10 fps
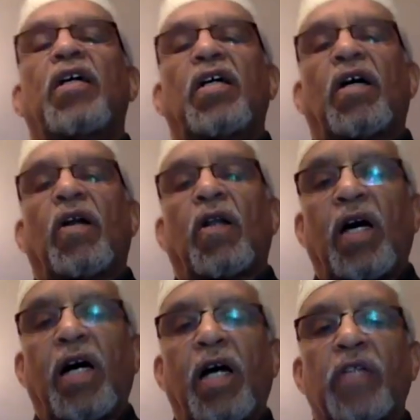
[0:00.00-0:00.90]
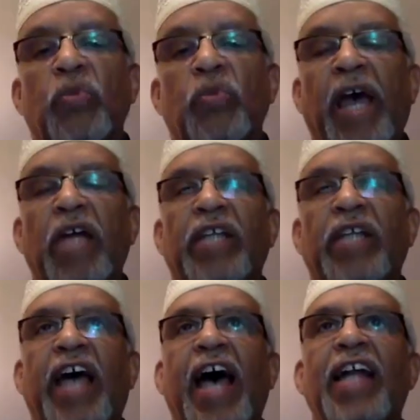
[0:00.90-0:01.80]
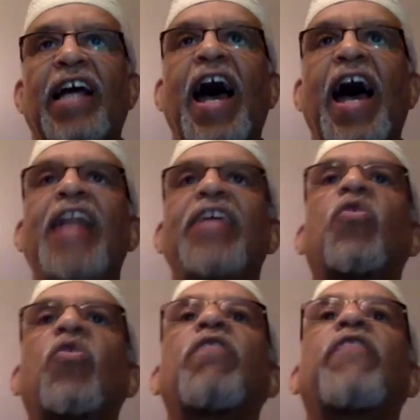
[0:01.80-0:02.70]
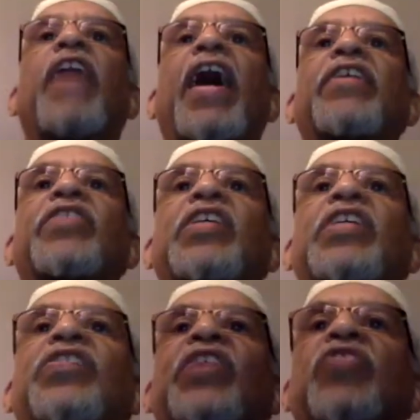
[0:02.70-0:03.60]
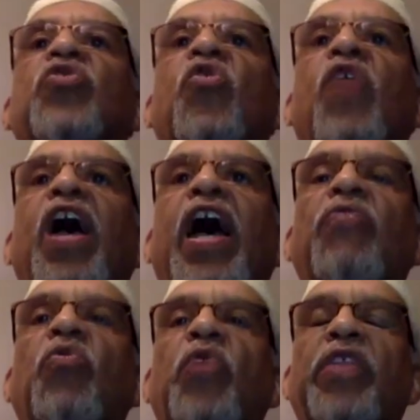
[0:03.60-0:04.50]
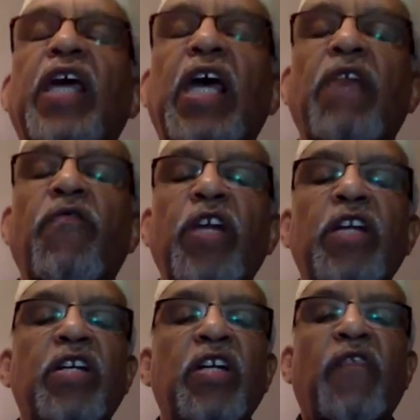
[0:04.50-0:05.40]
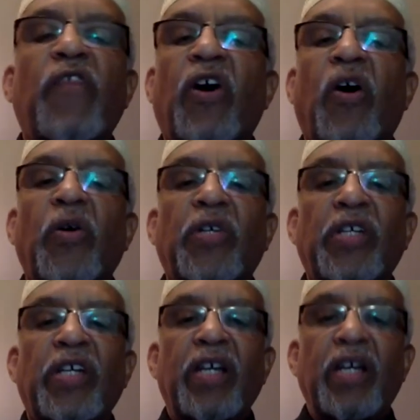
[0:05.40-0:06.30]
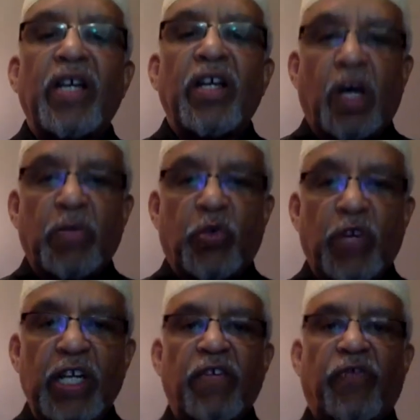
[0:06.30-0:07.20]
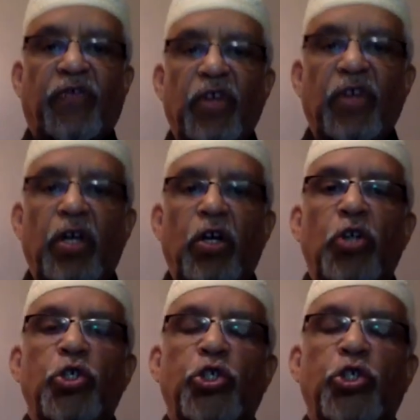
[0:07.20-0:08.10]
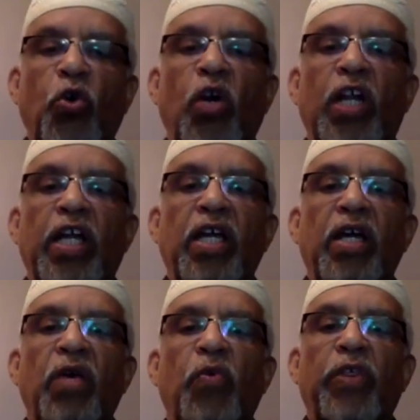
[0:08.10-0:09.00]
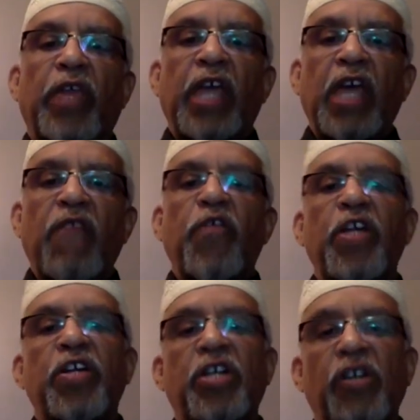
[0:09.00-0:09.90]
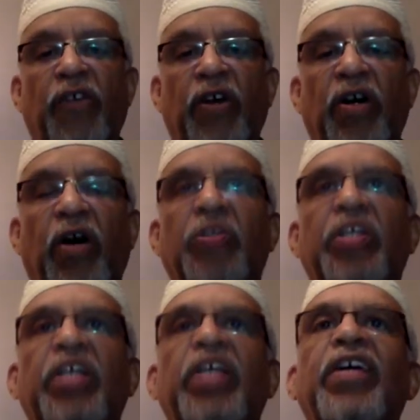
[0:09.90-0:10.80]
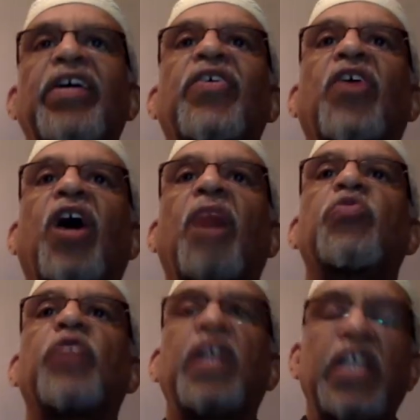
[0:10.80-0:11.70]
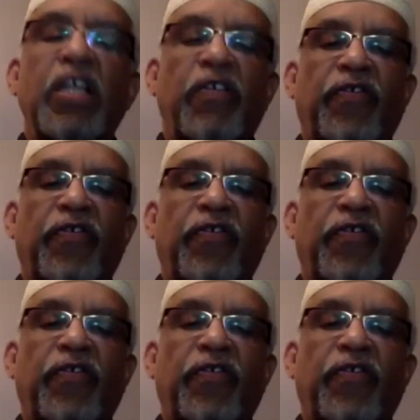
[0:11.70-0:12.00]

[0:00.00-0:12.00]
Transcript: Allah subhanahu wa ta'ala, highly glorified, as he says in Quran, with every difficulty comes relief. Surely, with every difficulty comes relief.